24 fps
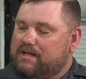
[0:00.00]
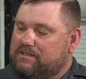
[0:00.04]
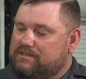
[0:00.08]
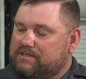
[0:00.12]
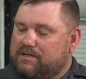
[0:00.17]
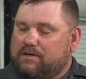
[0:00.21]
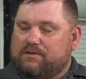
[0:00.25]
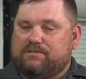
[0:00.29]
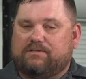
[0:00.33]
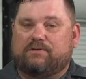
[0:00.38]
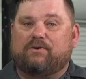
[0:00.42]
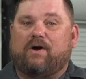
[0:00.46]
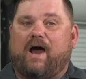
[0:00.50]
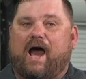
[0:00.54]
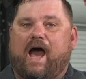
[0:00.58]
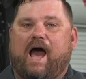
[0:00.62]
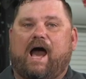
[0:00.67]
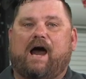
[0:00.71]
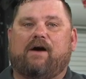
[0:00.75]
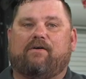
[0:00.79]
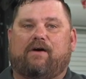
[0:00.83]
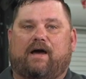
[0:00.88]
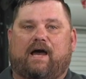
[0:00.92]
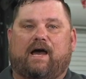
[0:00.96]
it shows you
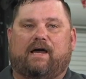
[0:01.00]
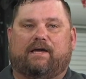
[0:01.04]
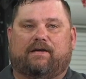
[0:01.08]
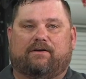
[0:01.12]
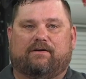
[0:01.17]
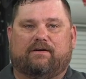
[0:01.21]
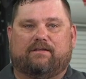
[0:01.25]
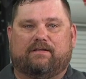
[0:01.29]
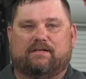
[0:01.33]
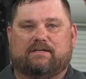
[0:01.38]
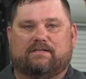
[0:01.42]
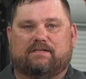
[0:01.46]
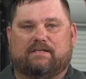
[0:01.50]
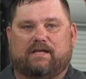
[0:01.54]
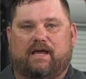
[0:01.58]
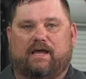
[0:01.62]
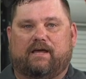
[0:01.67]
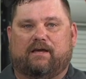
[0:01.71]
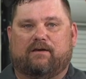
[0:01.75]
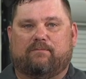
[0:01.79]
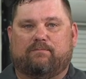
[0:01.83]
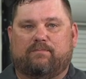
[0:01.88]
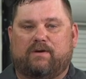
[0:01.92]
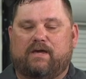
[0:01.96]
how accurate this
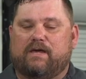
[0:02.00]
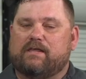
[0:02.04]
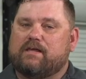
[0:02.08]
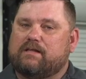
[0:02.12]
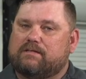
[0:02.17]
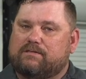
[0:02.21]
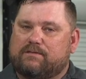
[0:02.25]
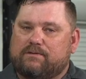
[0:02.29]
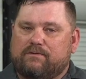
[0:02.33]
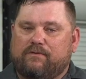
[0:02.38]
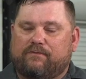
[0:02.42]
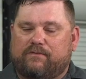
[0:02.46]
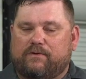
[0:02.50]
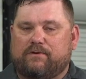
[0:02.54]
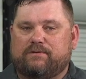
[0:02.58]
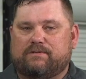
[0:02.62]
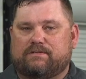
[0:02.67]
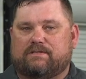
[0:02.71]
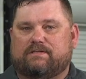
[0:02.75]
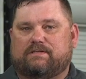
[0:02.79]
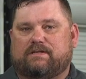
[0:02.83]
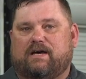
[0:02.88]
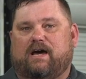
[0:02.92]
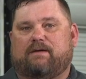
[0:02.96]
thing can be, that two
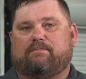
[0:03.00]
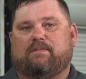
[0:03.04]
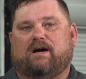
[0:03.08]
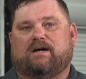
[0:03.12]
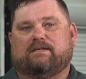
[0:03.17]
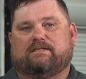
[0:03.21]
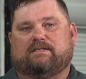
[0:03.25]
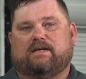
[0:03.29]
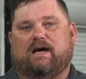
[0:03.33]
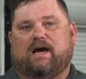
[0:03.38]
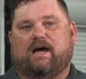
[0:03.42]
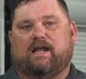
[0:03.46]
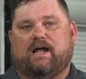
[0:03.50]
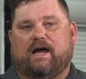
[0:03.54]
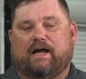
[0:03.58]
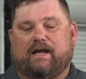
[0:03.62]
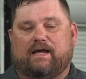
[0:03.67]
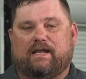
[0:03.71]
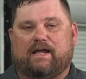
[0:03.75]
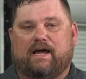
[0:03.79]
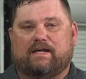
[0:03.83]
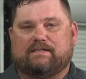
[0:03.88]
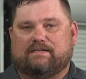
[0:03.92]
fuses side by side, I can